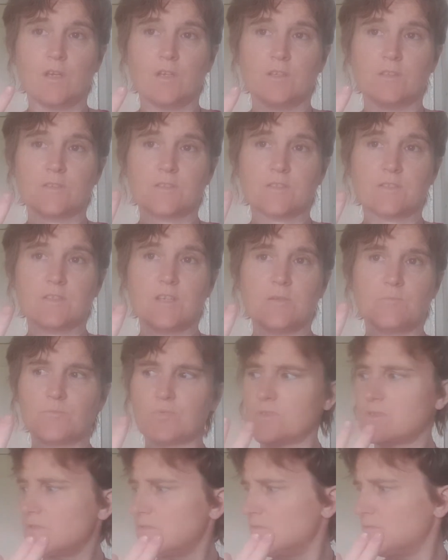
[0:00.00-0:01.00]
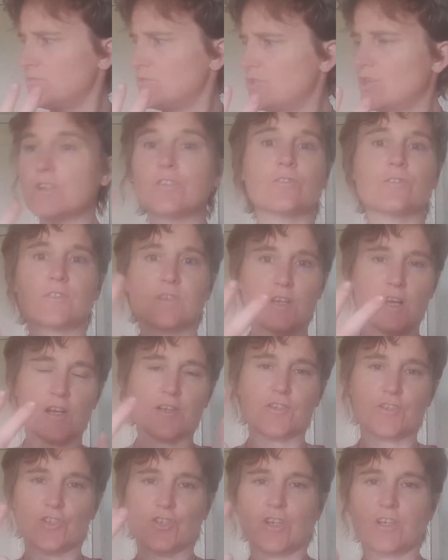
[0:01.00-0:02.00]
snips, shears,
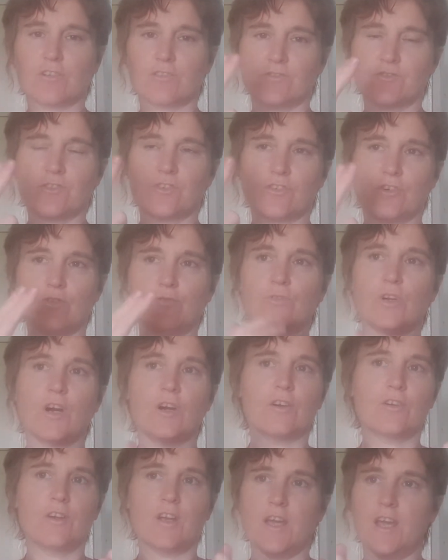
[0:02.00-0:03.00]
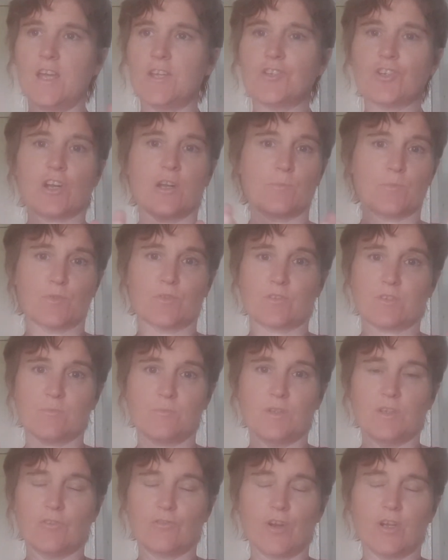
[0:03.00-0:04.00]
garden shears, or a hedge clippers can
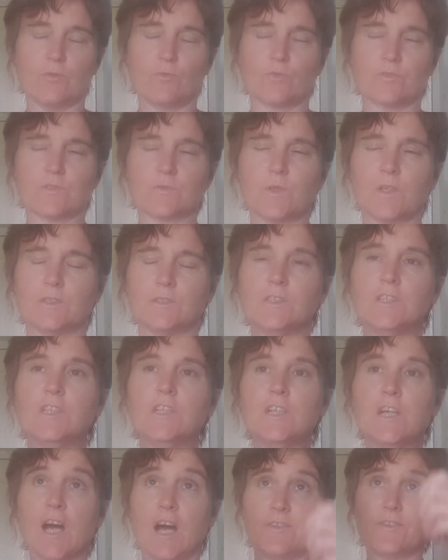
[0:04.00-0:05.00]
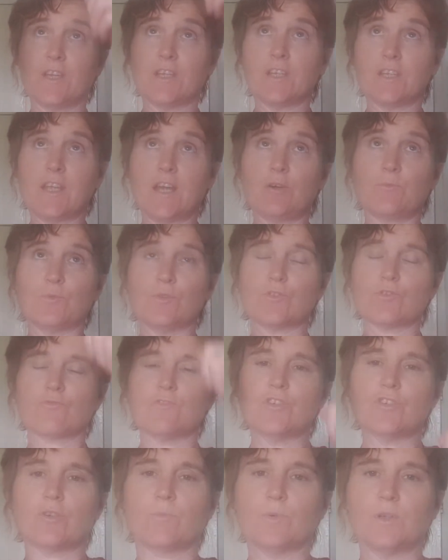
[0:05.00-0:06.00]
be a great one as well, and they can help you to
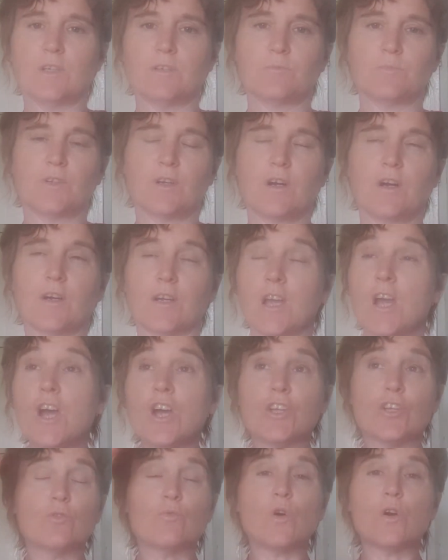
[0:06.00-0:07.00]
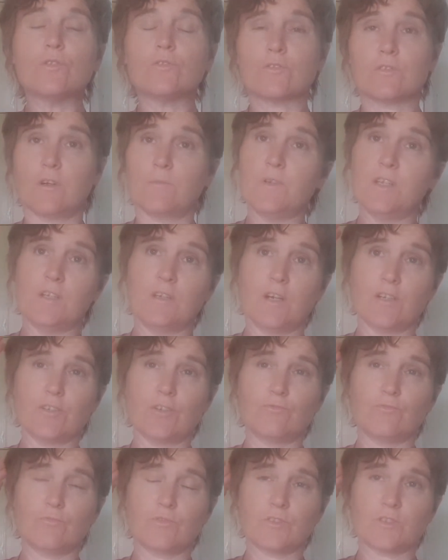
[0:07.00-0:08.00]
reach up a little bit high. I
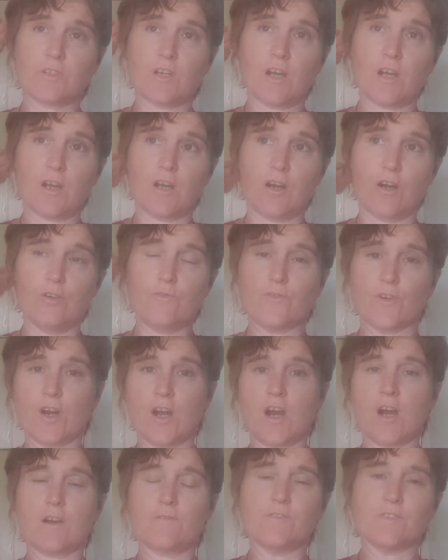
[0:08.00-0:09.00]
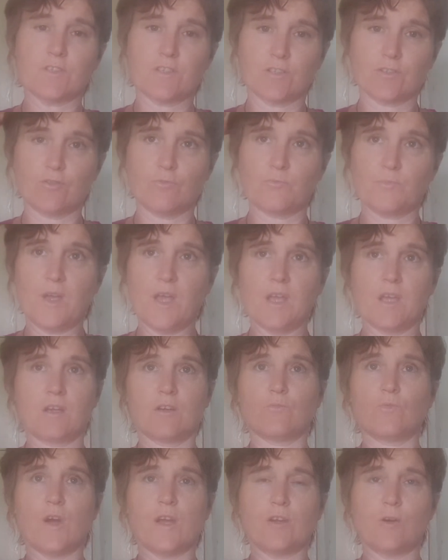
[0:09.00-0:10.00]
don't over harvest. I don't pick
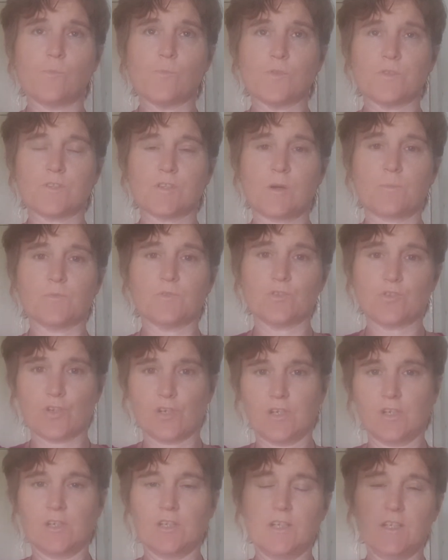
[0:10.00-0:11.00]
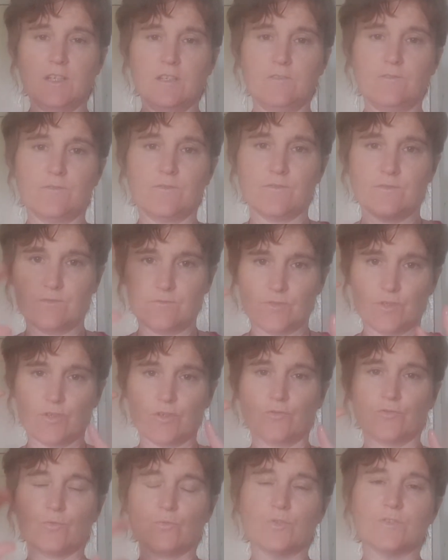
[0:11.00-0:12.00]
way up at the top of the tree. I leave
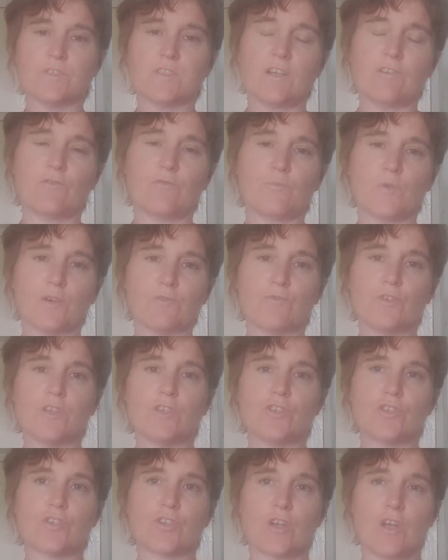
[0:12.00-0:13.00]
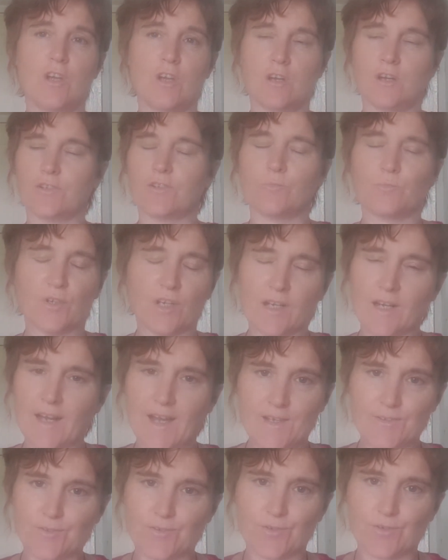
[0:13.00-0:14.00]
the ones out of my reach. I don't bring a
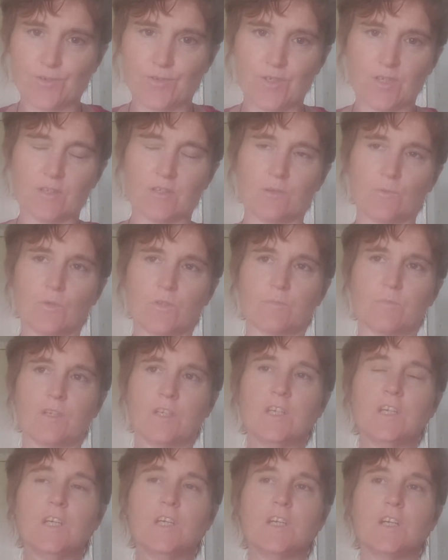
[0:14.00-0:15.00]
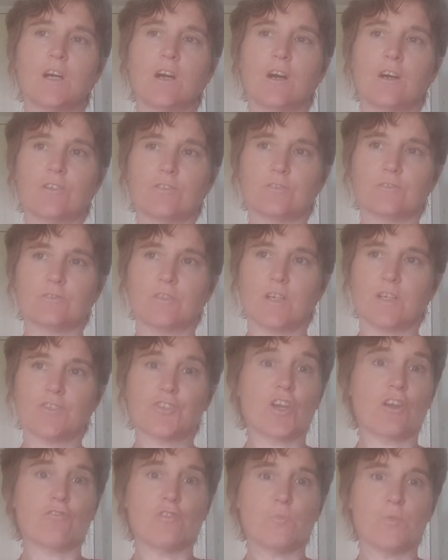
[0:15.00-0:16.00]
ladder or anything with me, or a
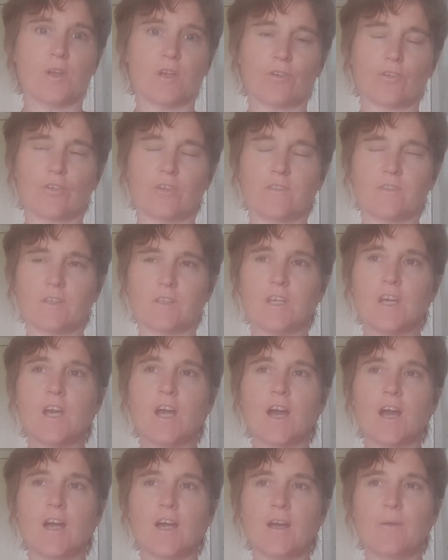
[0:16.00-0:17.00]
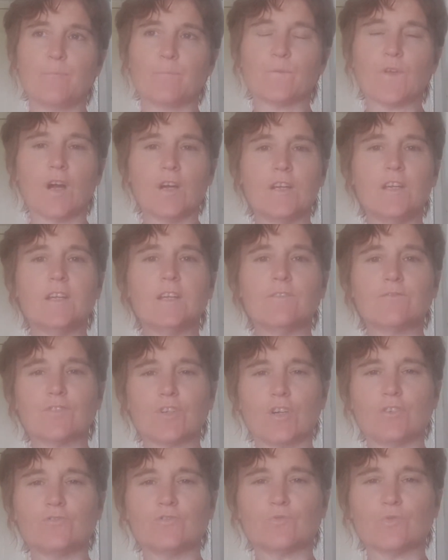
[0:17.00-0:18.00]
cherry picker or anything. I leave
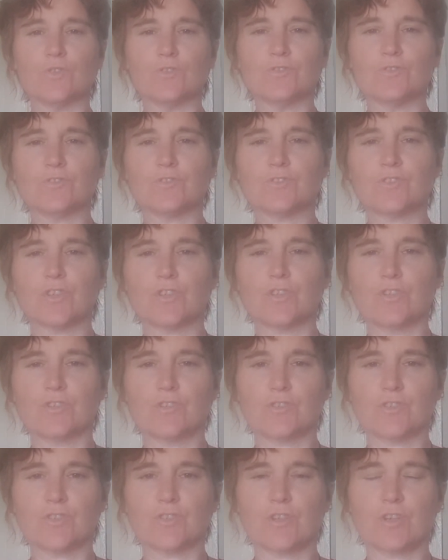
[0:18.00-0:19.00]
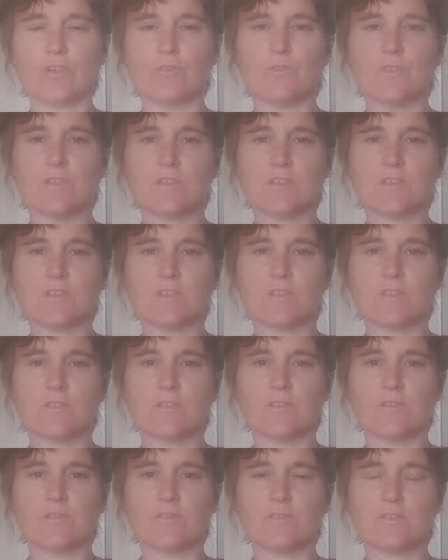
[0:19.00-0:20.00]
those ones to go
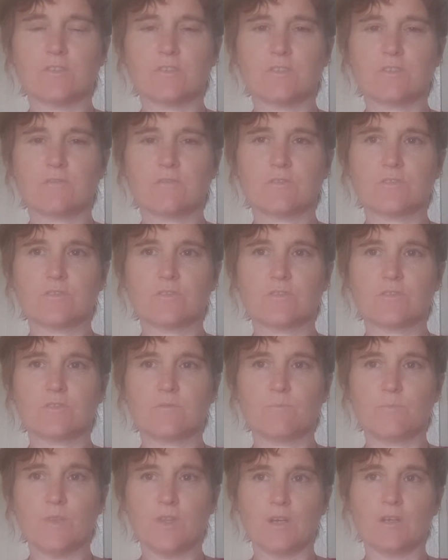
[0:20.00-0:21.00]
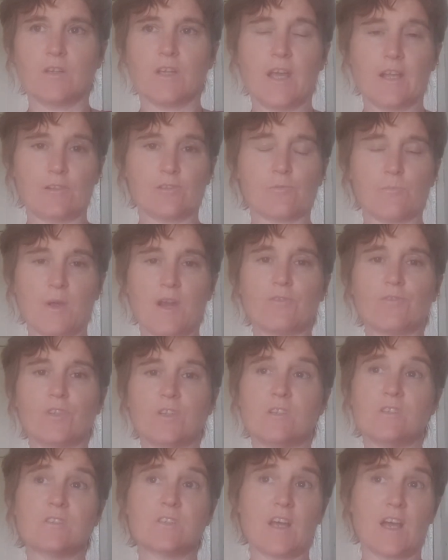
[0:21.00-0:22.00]
into the
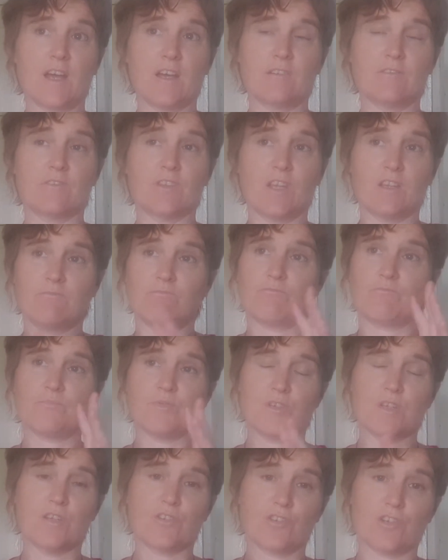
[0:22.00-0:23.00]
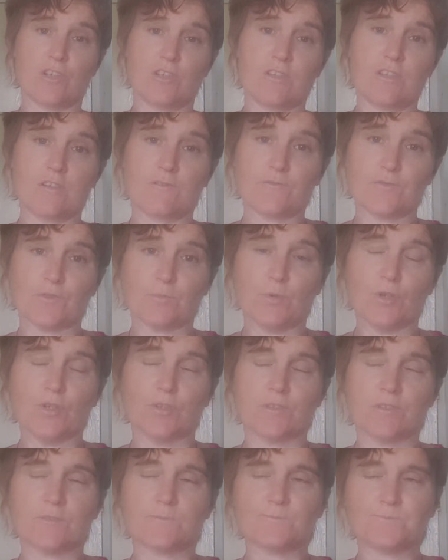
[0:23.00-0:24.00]
elderberries, and then potentially they're for the
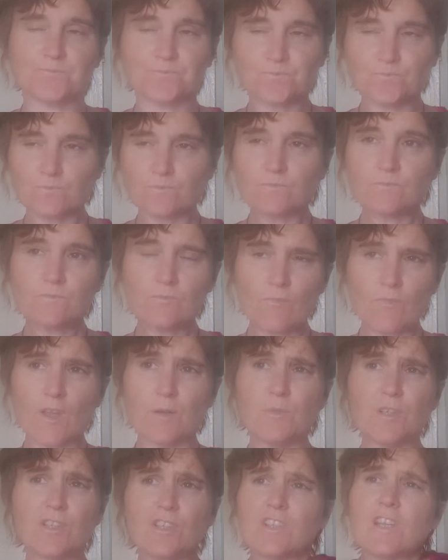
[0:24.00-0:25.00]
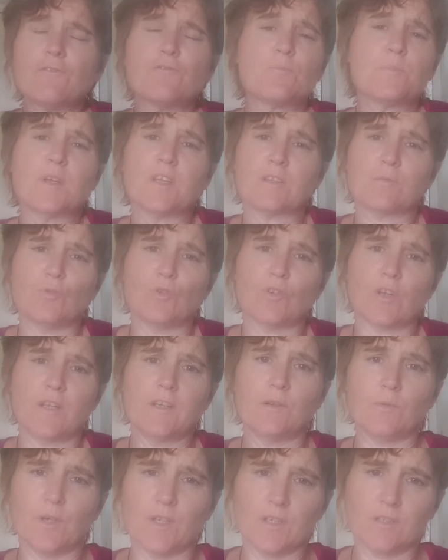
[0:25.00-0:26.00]
birds. I mean, you never pick them all
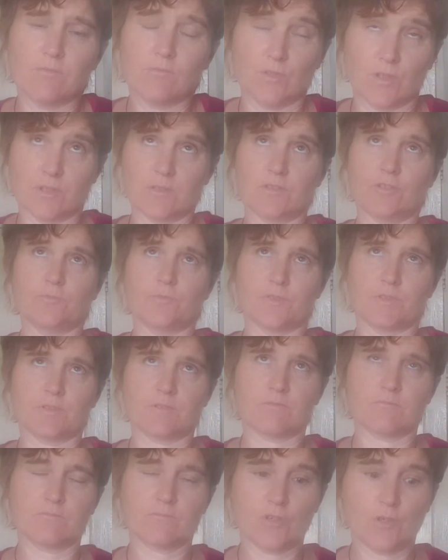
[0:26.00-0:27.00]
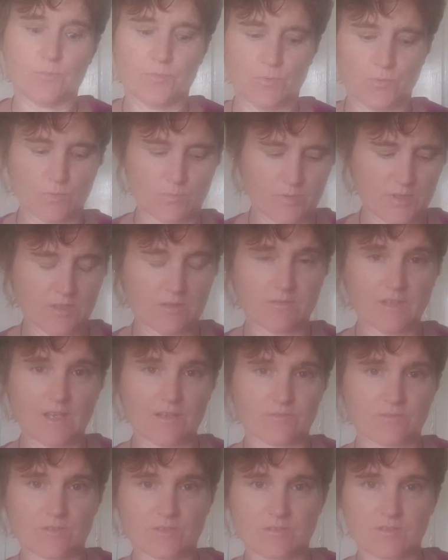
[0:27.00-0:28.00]
anyway. Well, I'd hope you wouldn't be
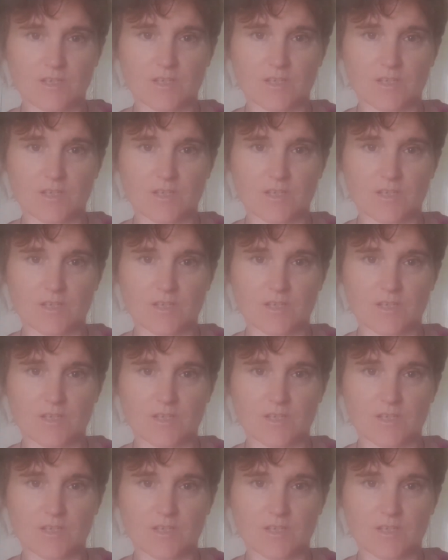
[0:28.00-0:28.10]
that